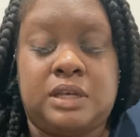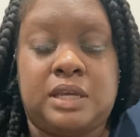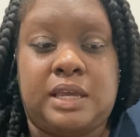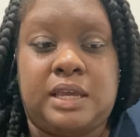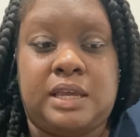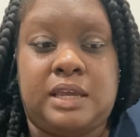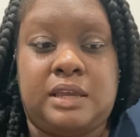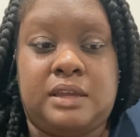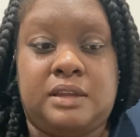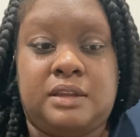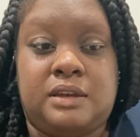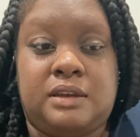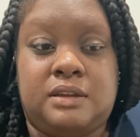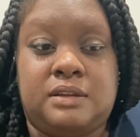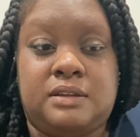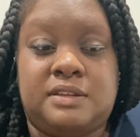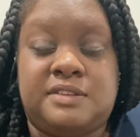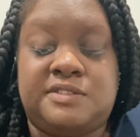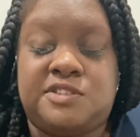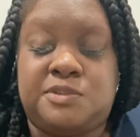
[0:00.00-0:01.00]
and
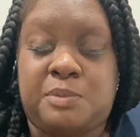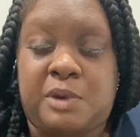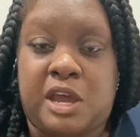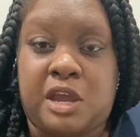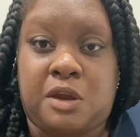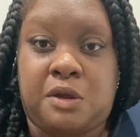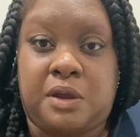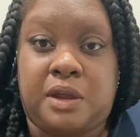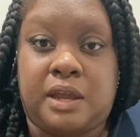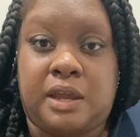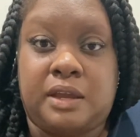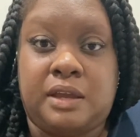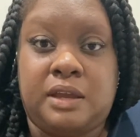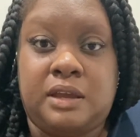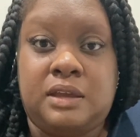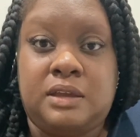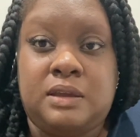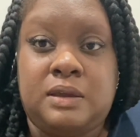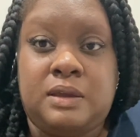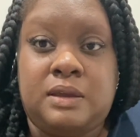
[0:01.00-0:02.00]
inspiring.
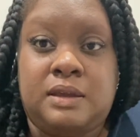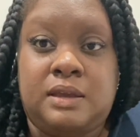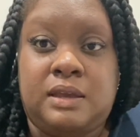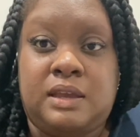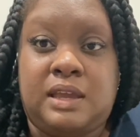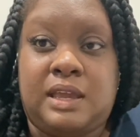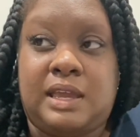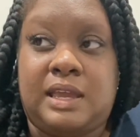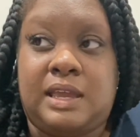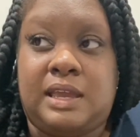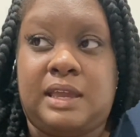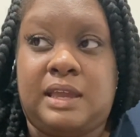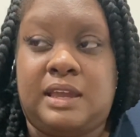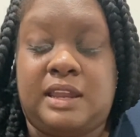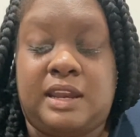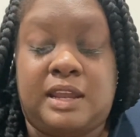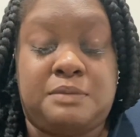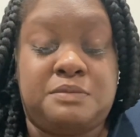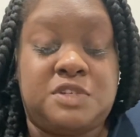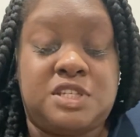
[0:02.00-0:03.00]

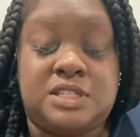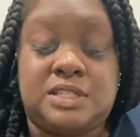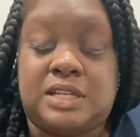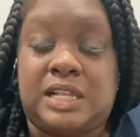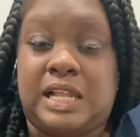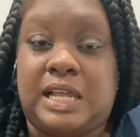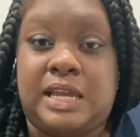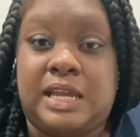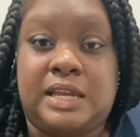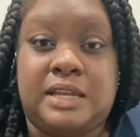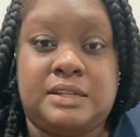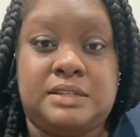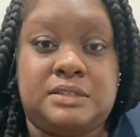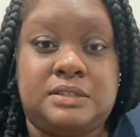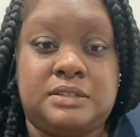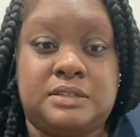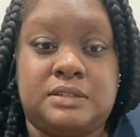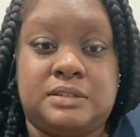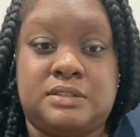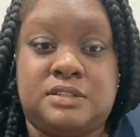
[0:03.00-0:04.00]
And I'm just glad
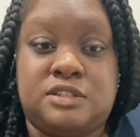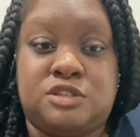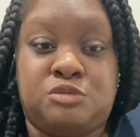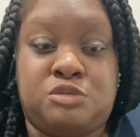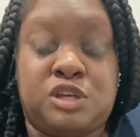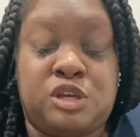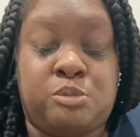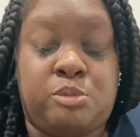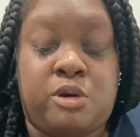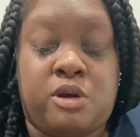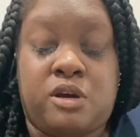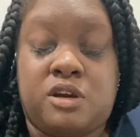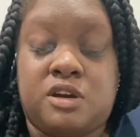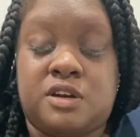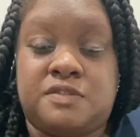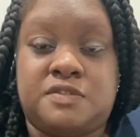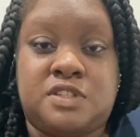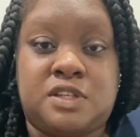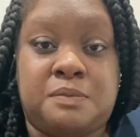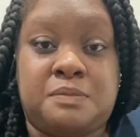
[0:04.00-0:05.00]
to be a part
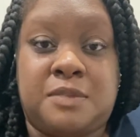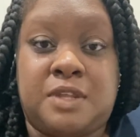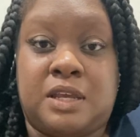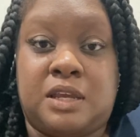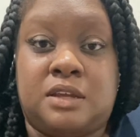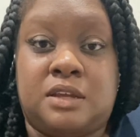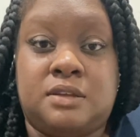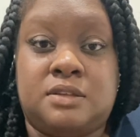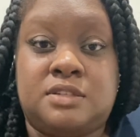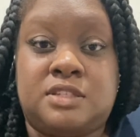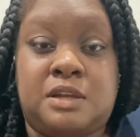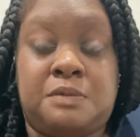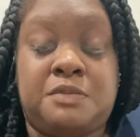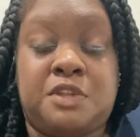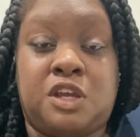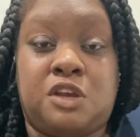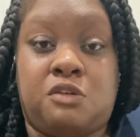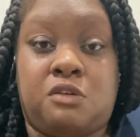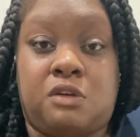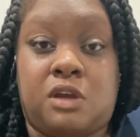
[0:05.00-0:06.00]
of
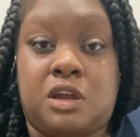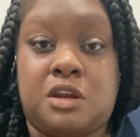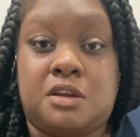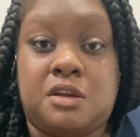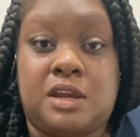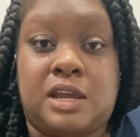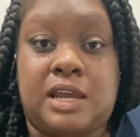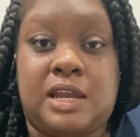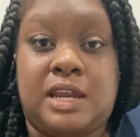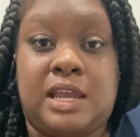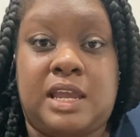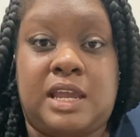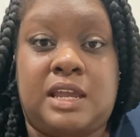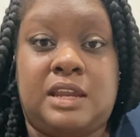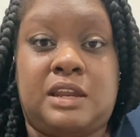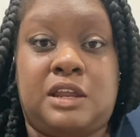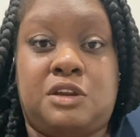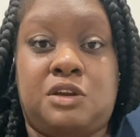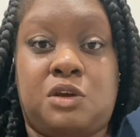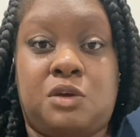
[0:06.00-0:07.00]
something greater at
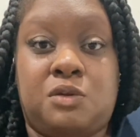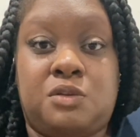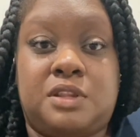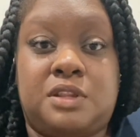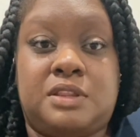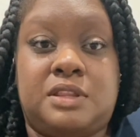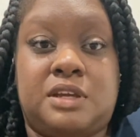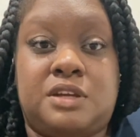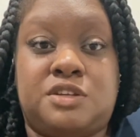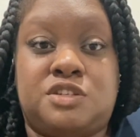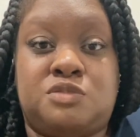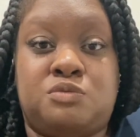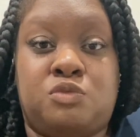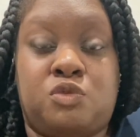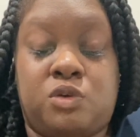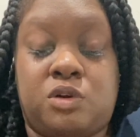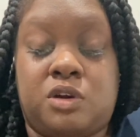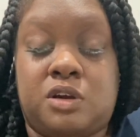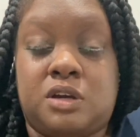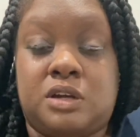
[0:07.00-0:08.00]
hand. I know that there's
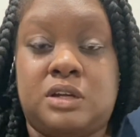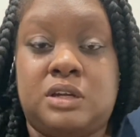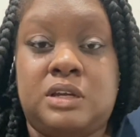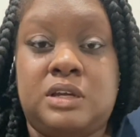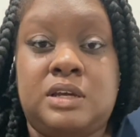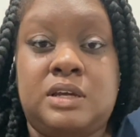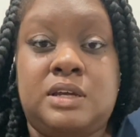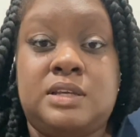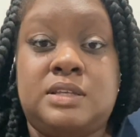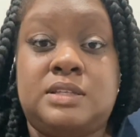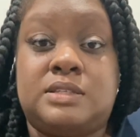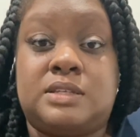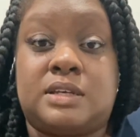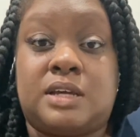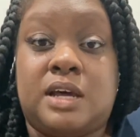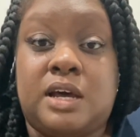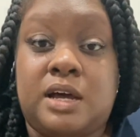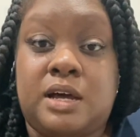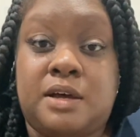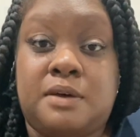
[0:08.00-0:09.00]
more to
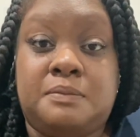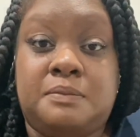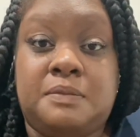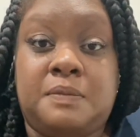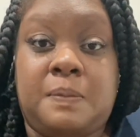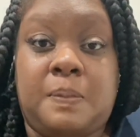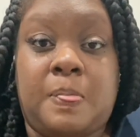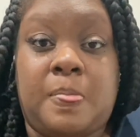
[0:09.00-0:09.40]
come,